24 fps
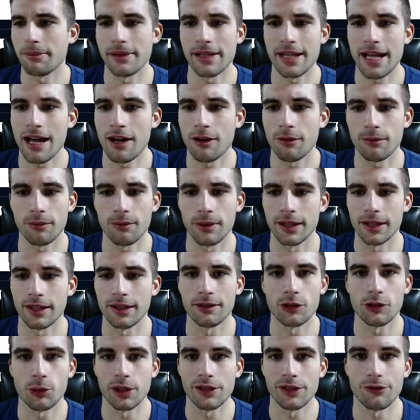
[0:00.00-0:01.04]
me out
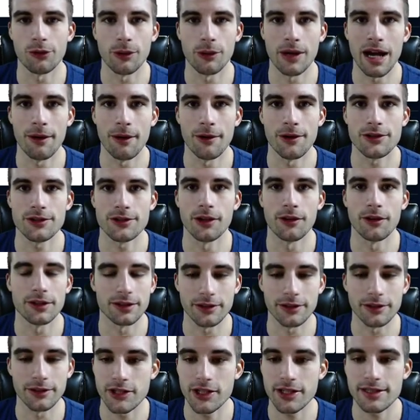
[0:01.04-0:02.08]
within 24 hours. So it's
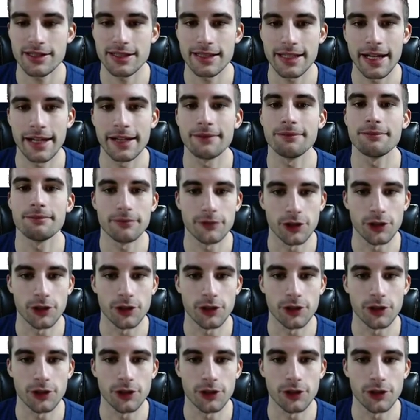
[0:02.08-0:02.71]
a legit site.